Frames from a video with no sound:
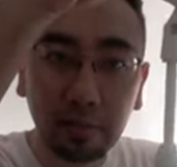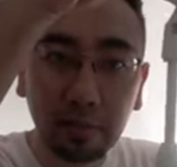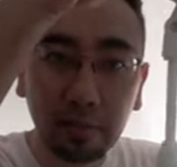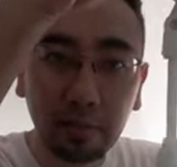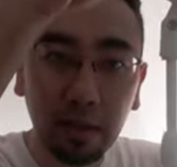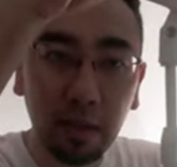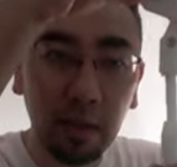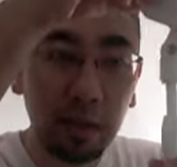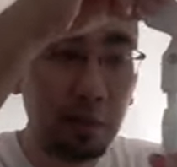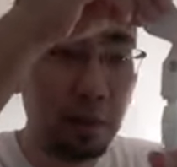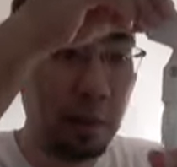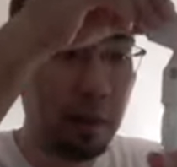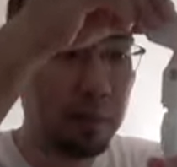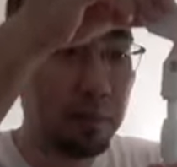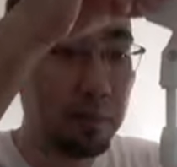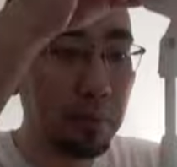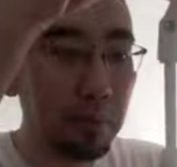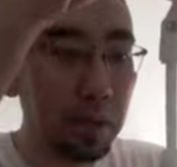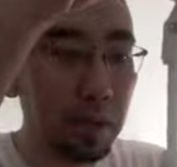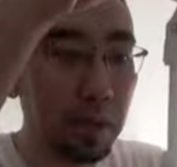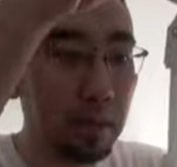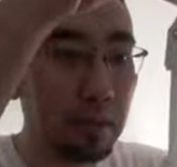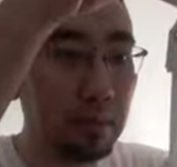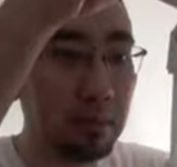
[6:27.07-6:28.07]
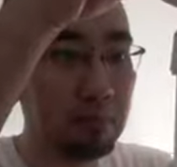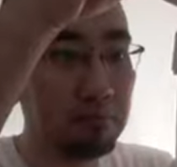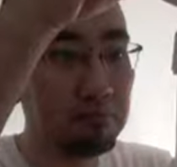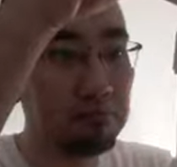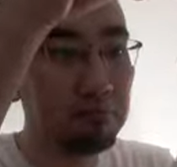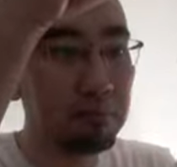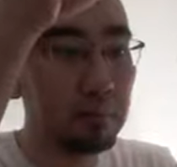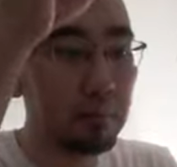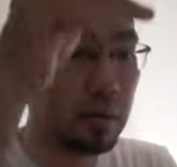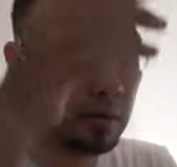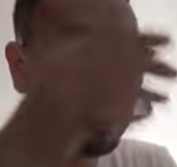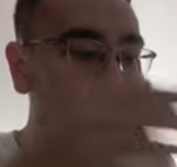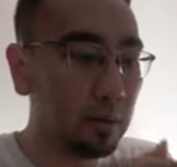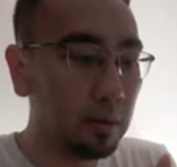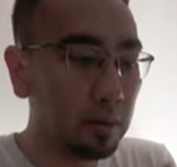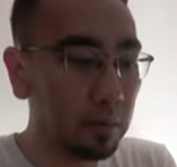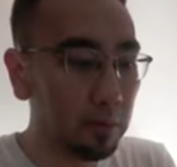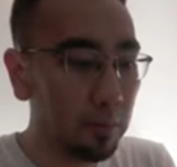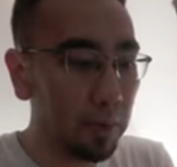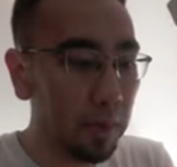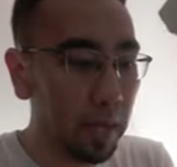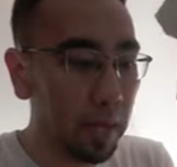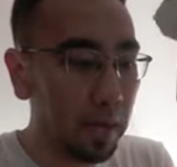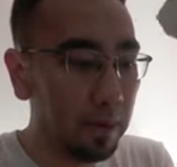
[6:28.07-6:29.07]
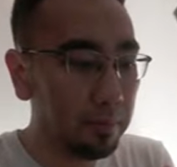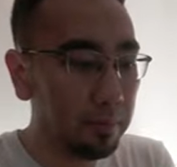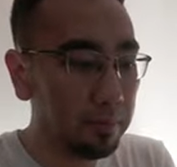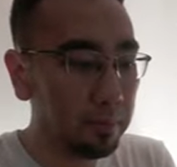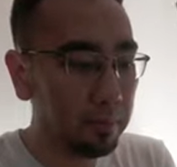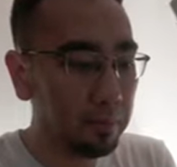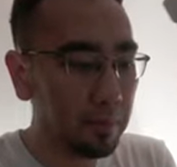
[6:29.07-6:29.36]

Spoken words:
Okay, you can put it all the way up,